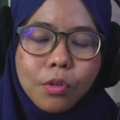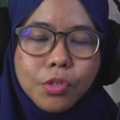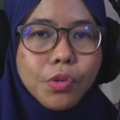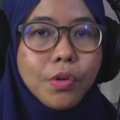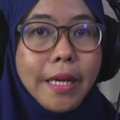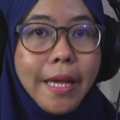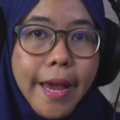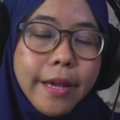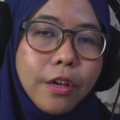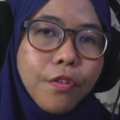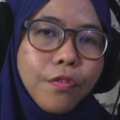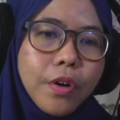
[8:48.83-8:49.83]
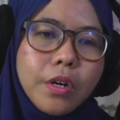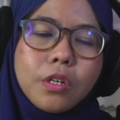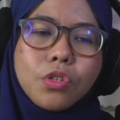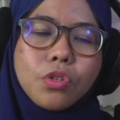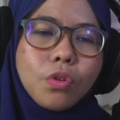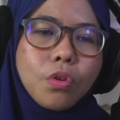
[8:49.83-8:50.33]
also a
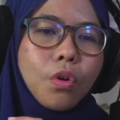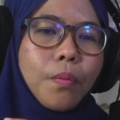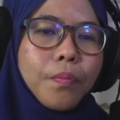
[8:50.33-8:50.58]
caregiver. So